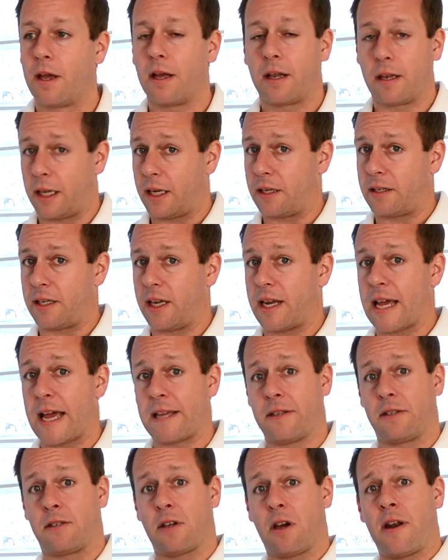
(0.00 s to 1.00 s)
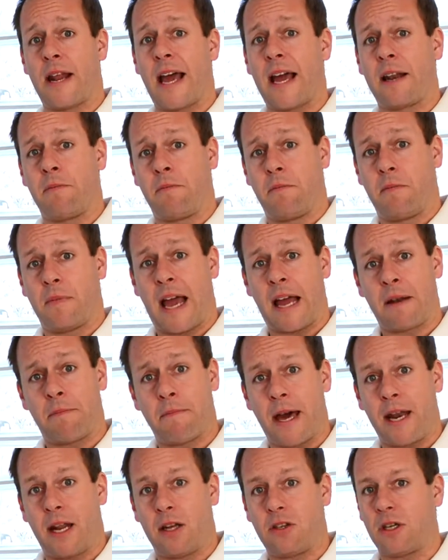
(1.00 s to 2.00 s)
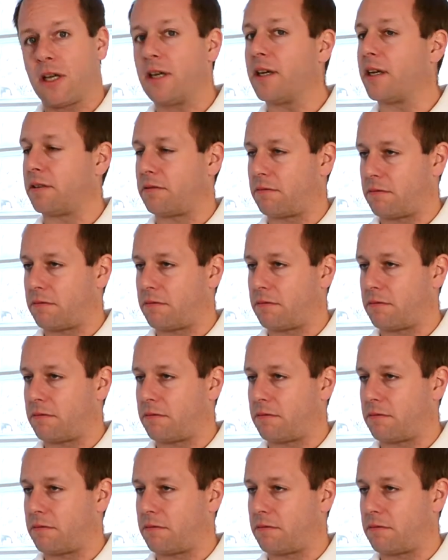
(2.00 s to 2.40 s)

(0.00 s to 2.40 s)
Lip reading: LinkedIn has its own ad manager.